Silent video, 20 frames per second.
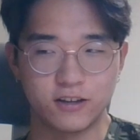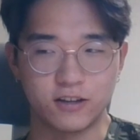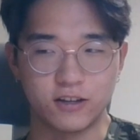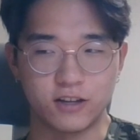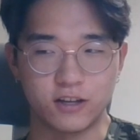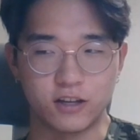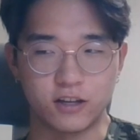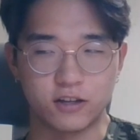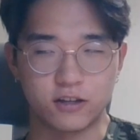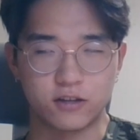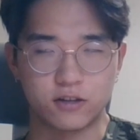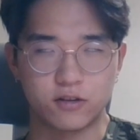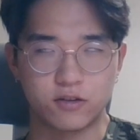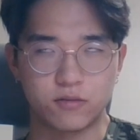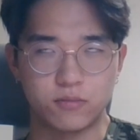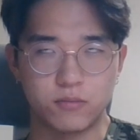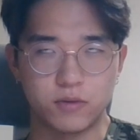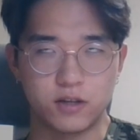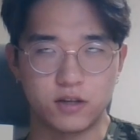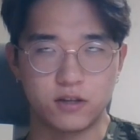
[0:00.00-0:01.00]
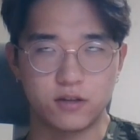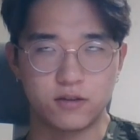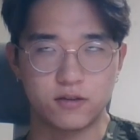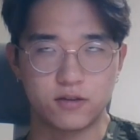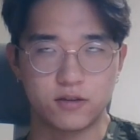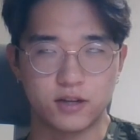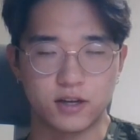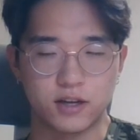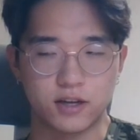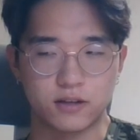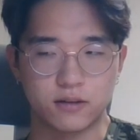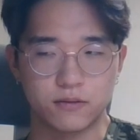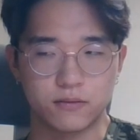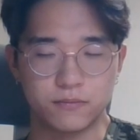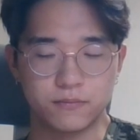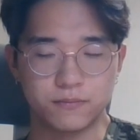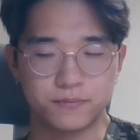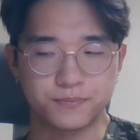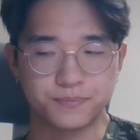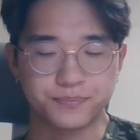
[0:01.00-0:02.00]
it means that
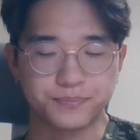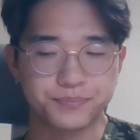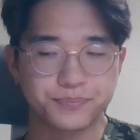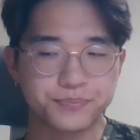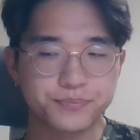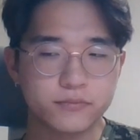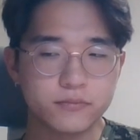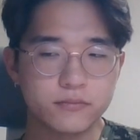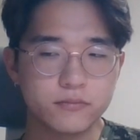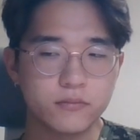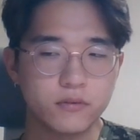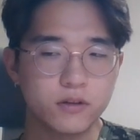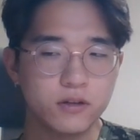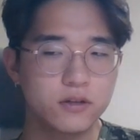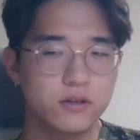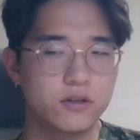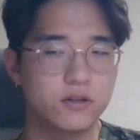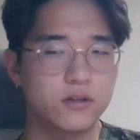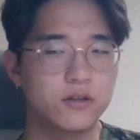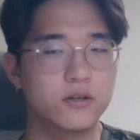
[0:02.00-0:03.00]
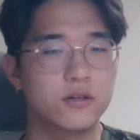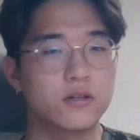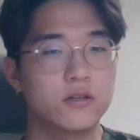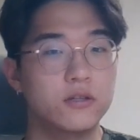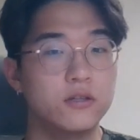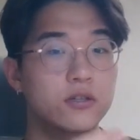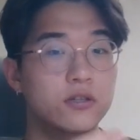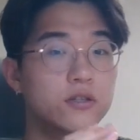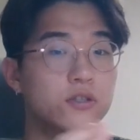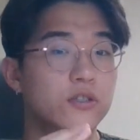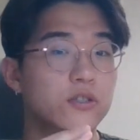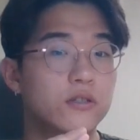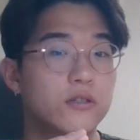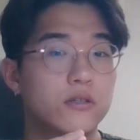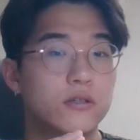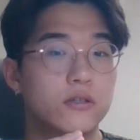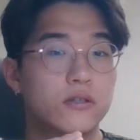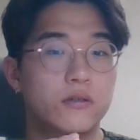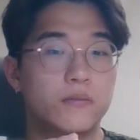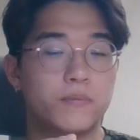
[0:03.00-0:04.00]
the
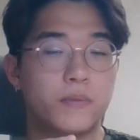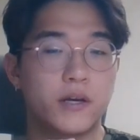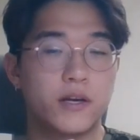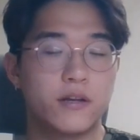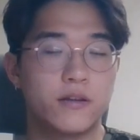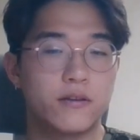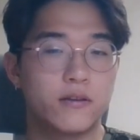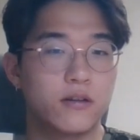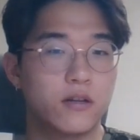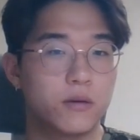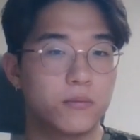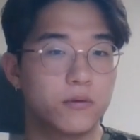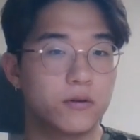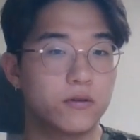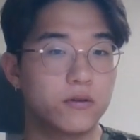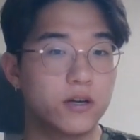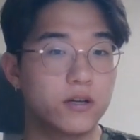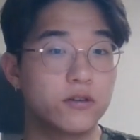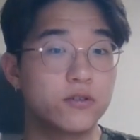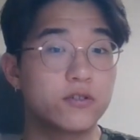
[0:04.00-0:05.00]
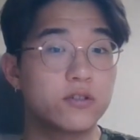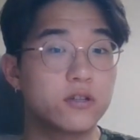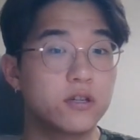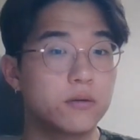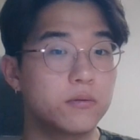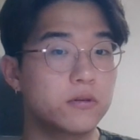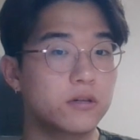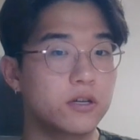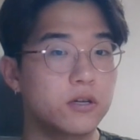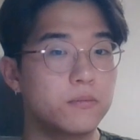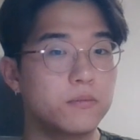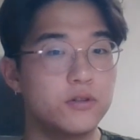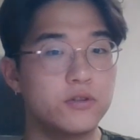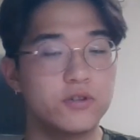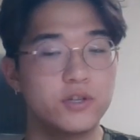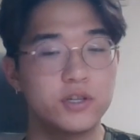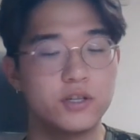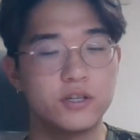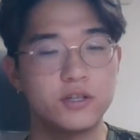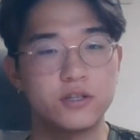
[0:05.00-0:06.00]
conduction band level, energy level can be
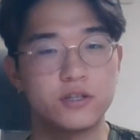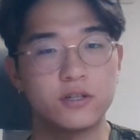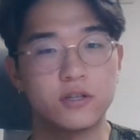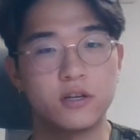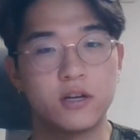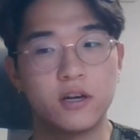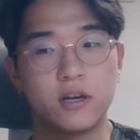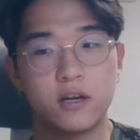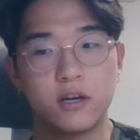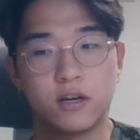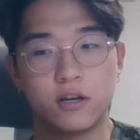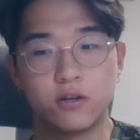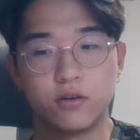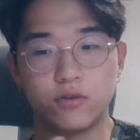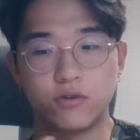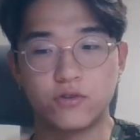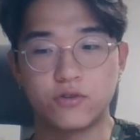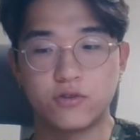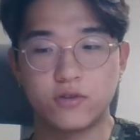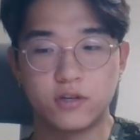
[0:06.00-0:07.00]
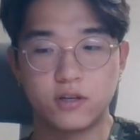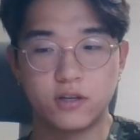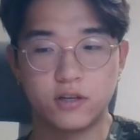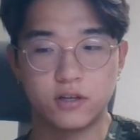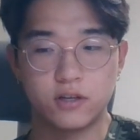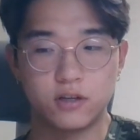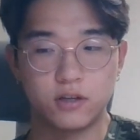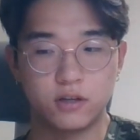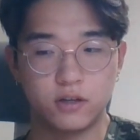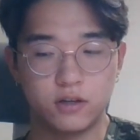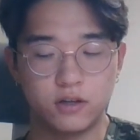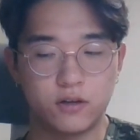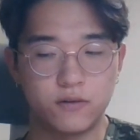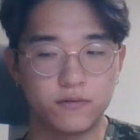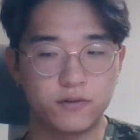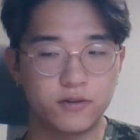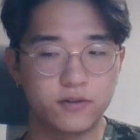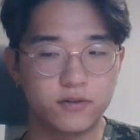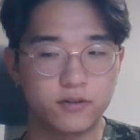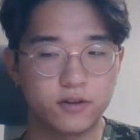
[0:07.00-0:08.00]
changed. Usually, if
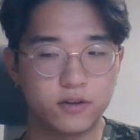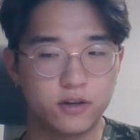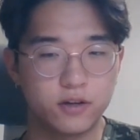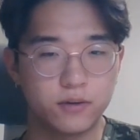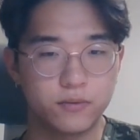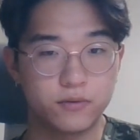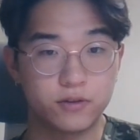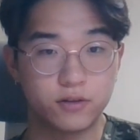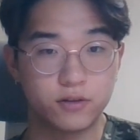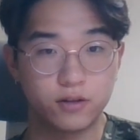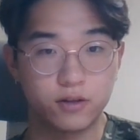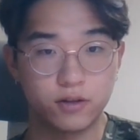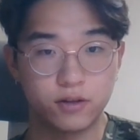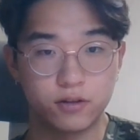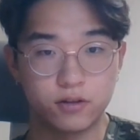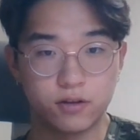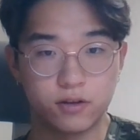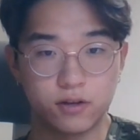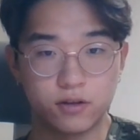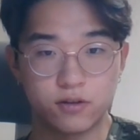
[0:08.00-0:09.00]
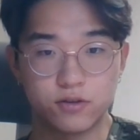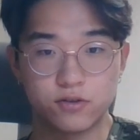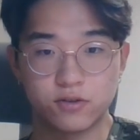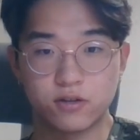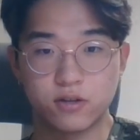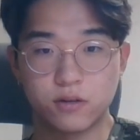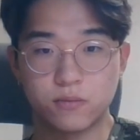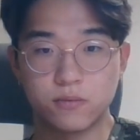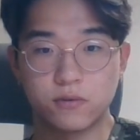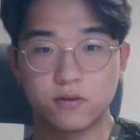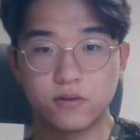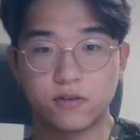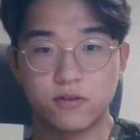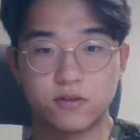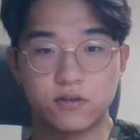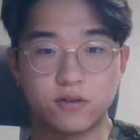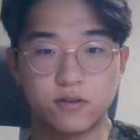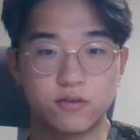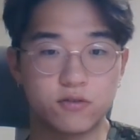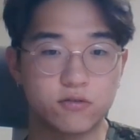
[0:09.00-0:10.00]
it's doped, the energy level is
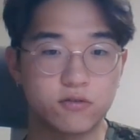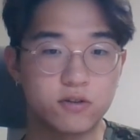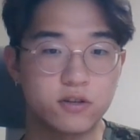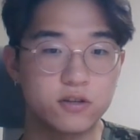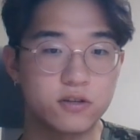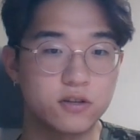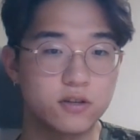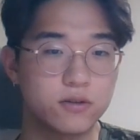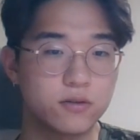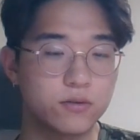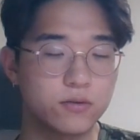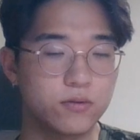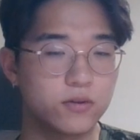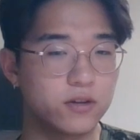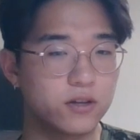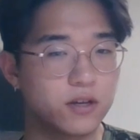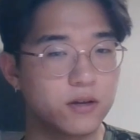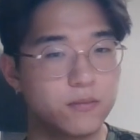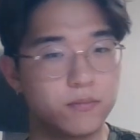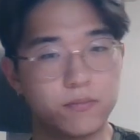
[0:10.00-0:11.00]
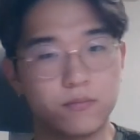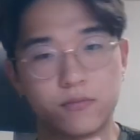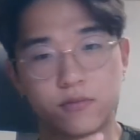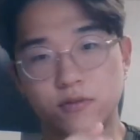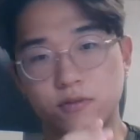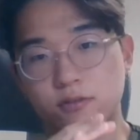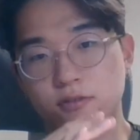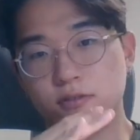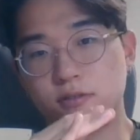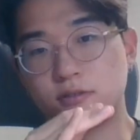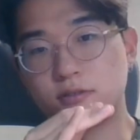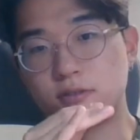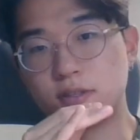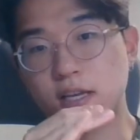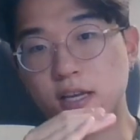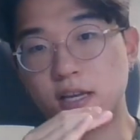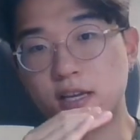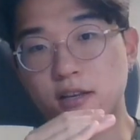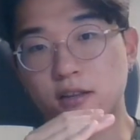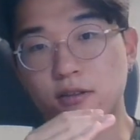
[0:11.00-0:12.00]
discrete, so it can just
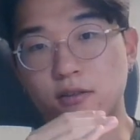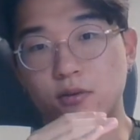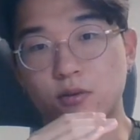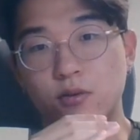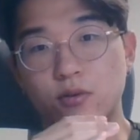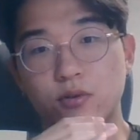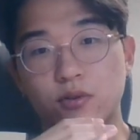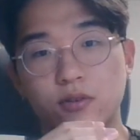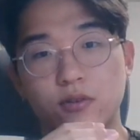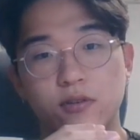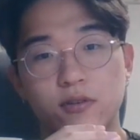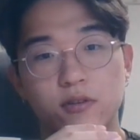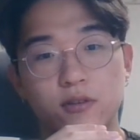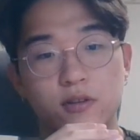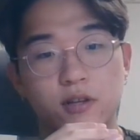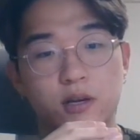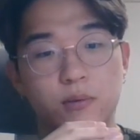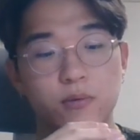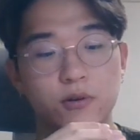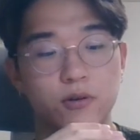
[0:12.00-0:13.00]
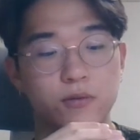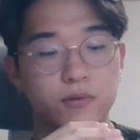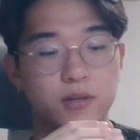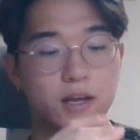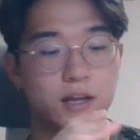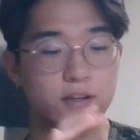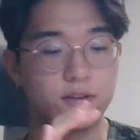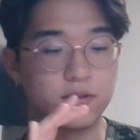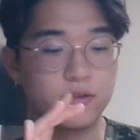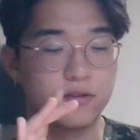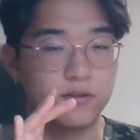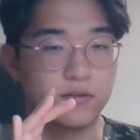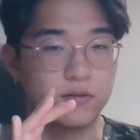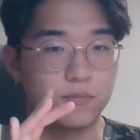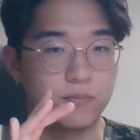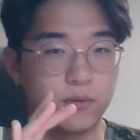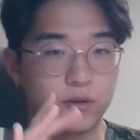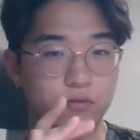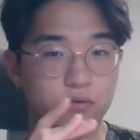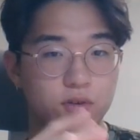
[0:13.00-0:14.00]
stay in a certain level. That's
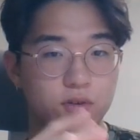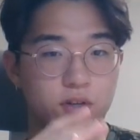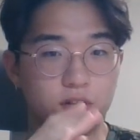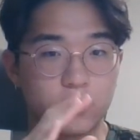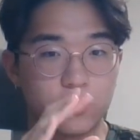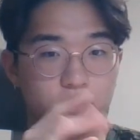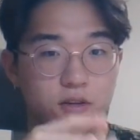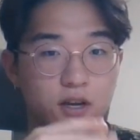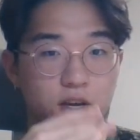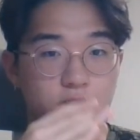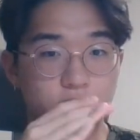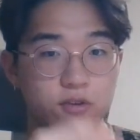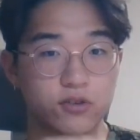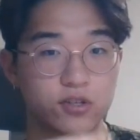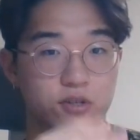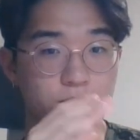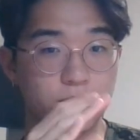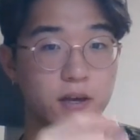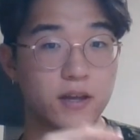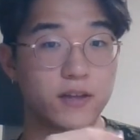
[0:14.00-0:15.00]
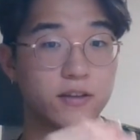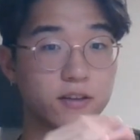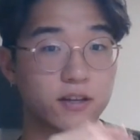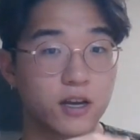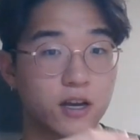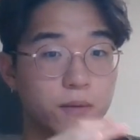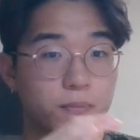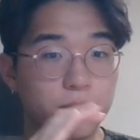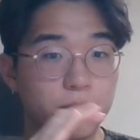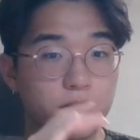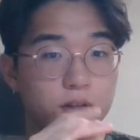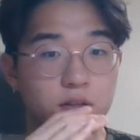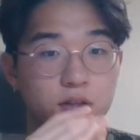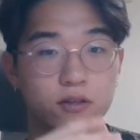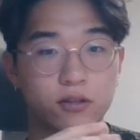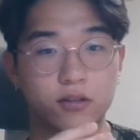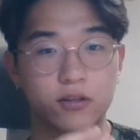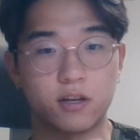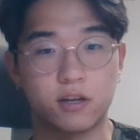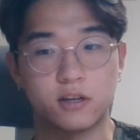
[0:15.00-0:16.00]
between the energy band gap
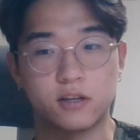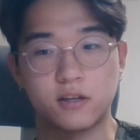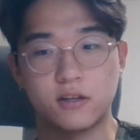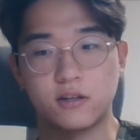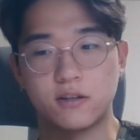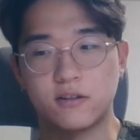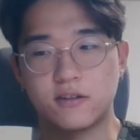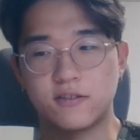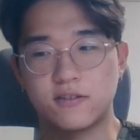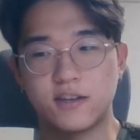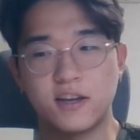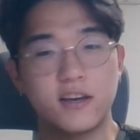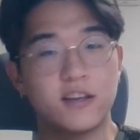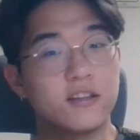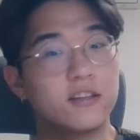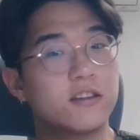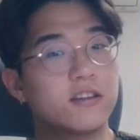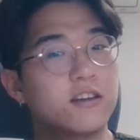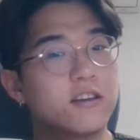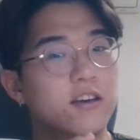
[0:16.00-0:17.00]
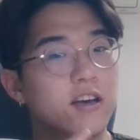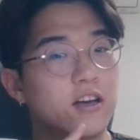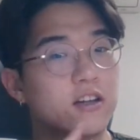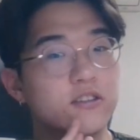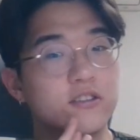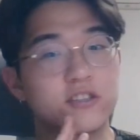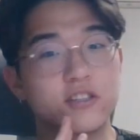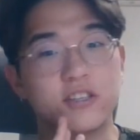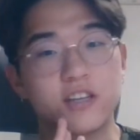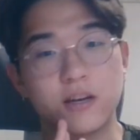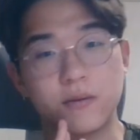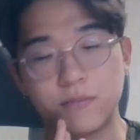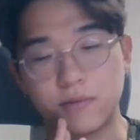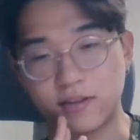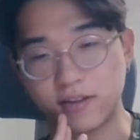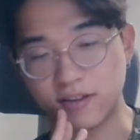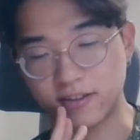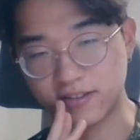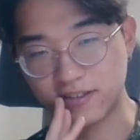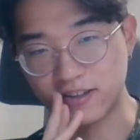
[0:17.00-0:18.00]
in the state. Energy can be
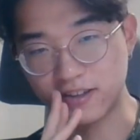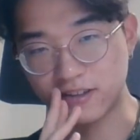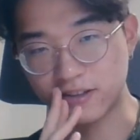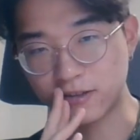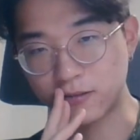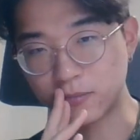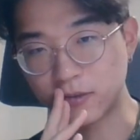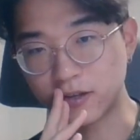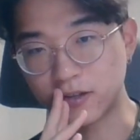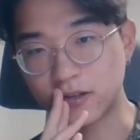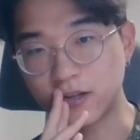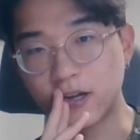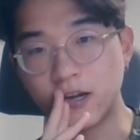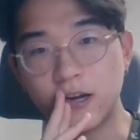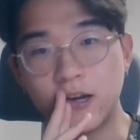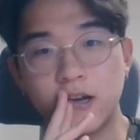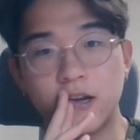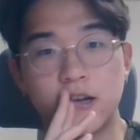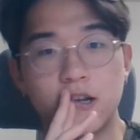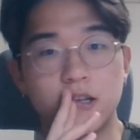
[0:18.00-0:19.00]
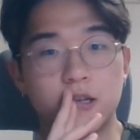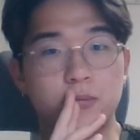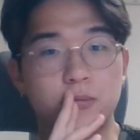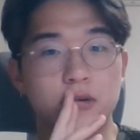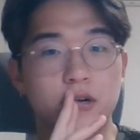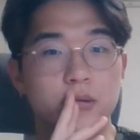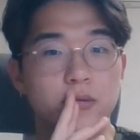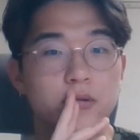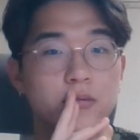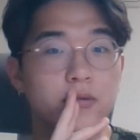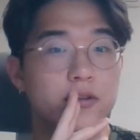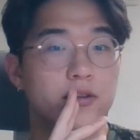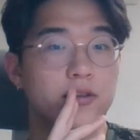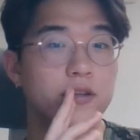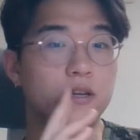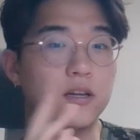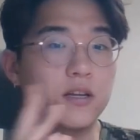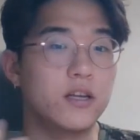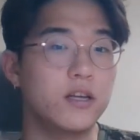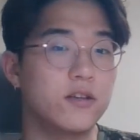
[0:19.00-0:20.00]
exist, but the problem is
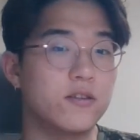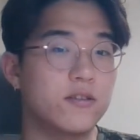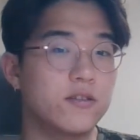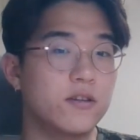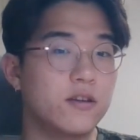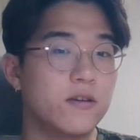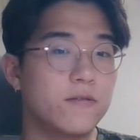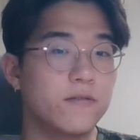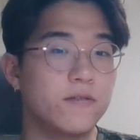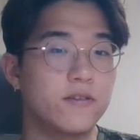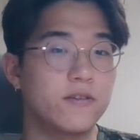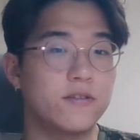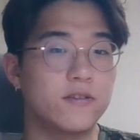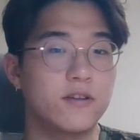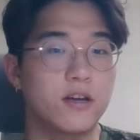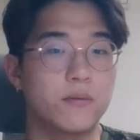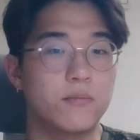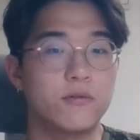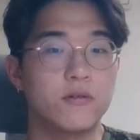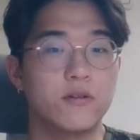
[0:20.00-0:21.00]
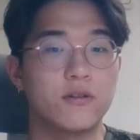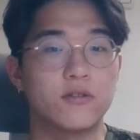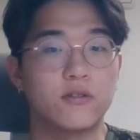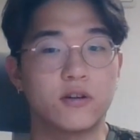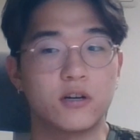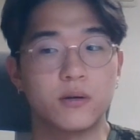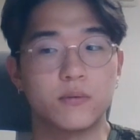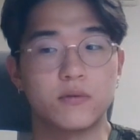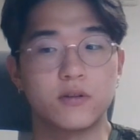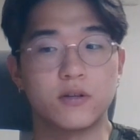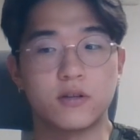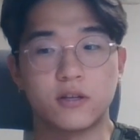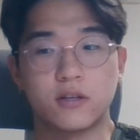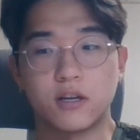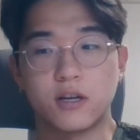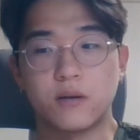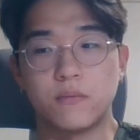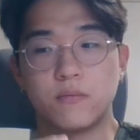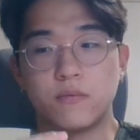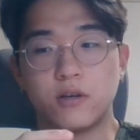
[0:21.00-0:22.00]
that if it's heavily doped, it
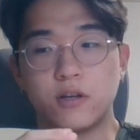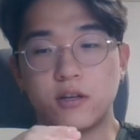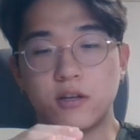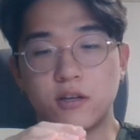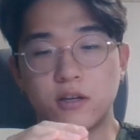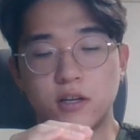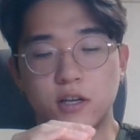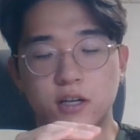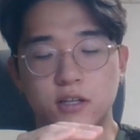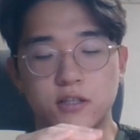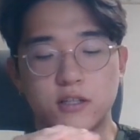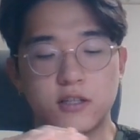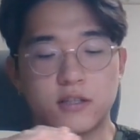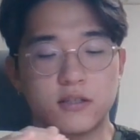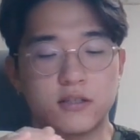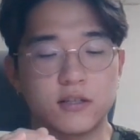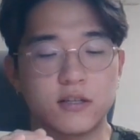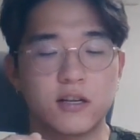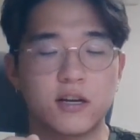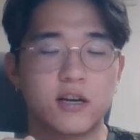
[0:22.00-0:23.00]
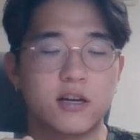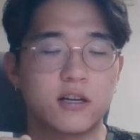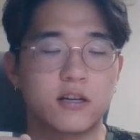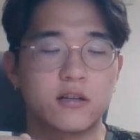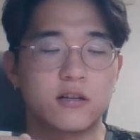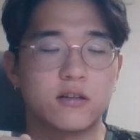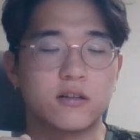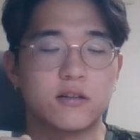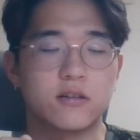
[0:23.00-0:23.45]
can be exist like